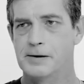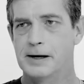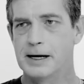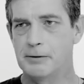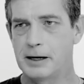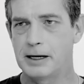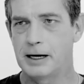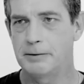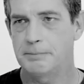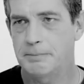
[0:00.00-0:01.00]
Anyway,
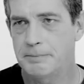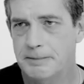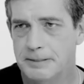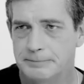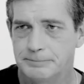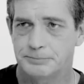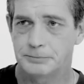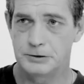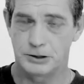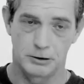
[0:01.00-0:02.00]

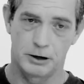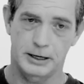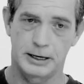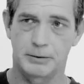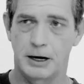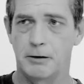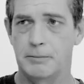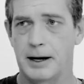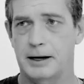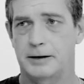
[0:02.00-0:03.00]
Jo and I kept
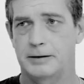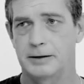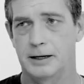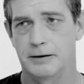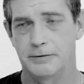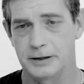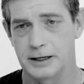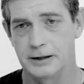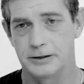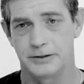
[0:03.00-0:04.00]
going back for
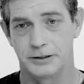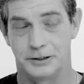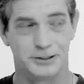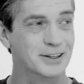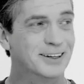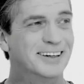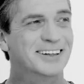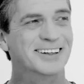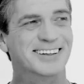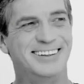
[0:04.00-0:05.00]
the others, and
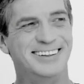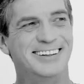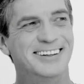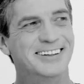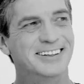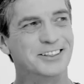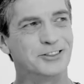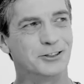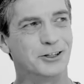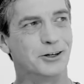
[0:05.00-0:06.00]
you
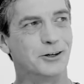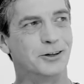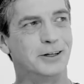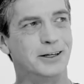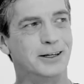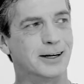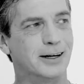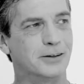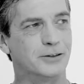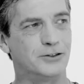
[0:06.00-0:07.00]
should have heard
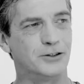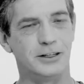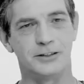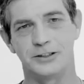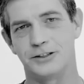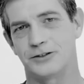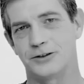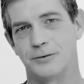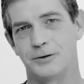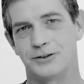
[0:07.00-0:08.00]
the cheers each
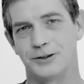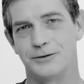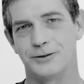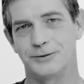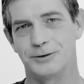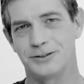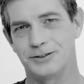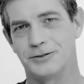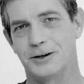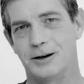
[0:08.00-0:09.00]
time we surfaced with the
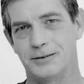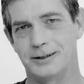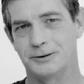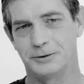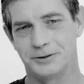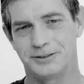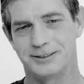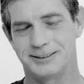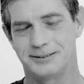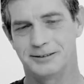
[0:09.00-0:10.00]
survivor.
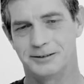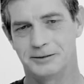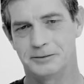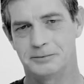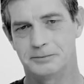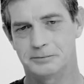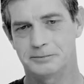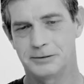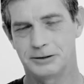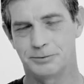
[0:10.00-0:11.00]

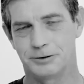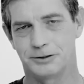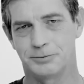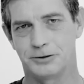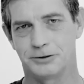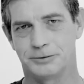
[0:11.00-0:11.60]
It was pretty special.